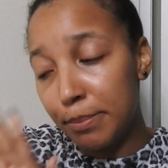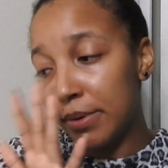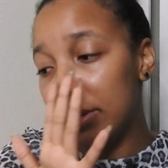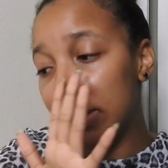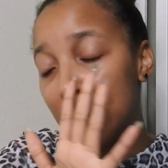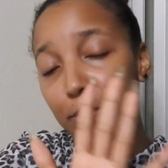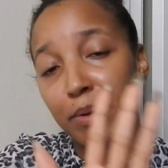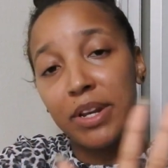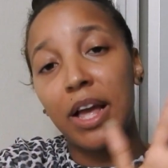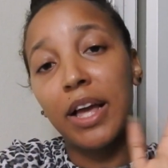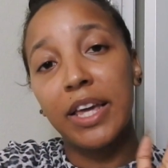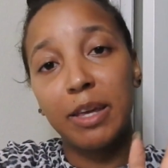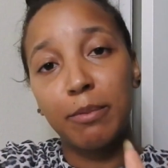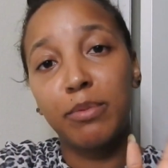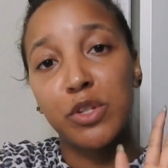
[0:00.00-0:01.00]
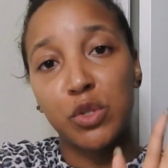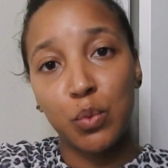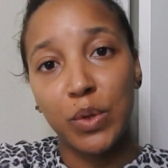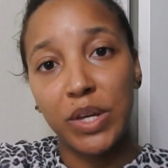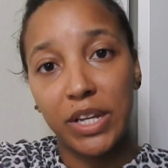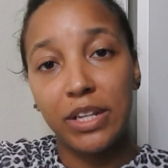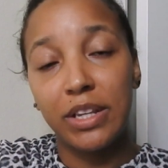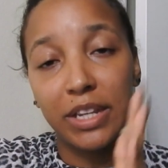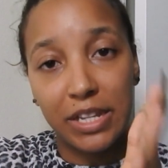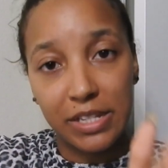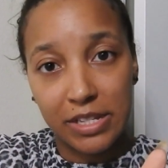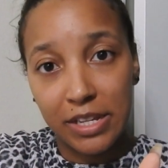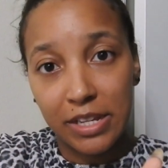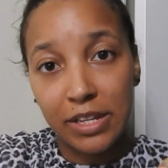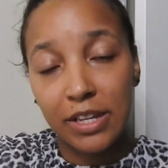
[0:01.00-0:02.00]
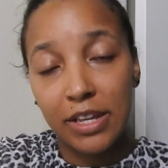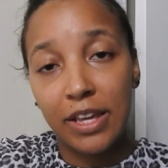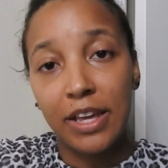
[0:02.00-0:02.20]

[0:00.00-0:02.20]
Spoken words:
but let me not get between Lizzie